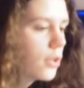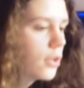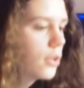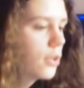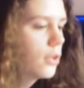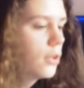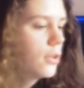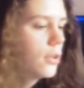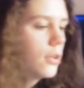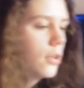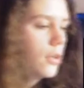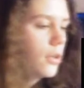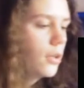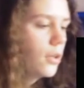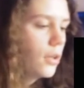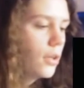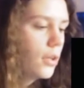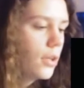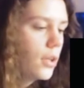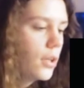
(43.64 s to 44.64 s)

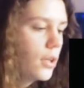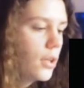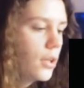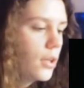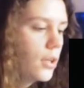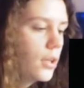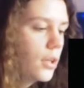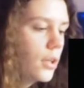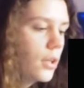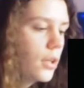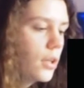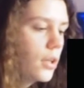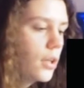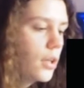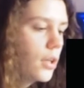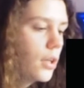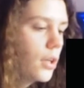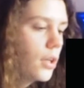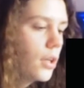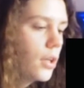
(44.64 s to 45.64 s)

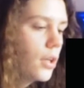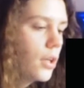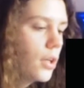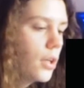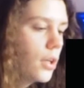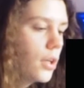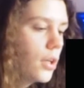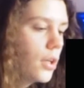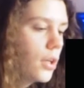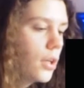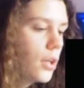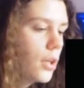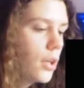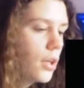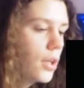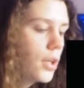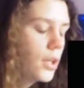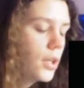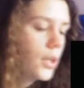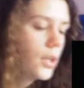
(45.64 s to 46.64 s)

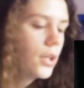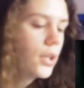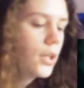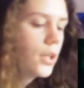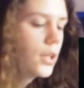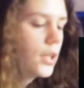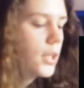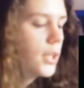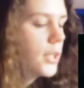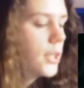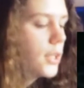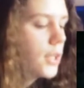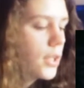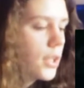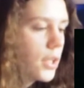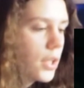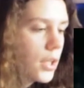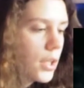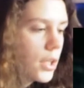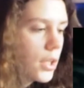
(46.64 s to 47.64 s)

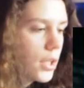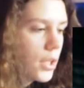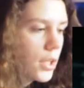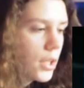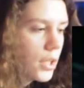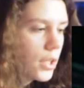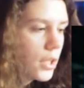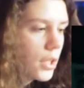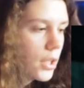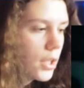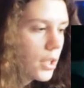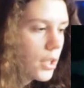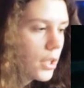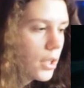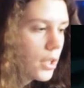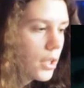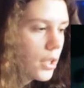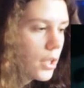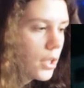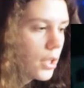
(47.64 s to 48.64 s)

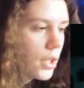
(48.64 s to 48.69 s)
Nothing is said.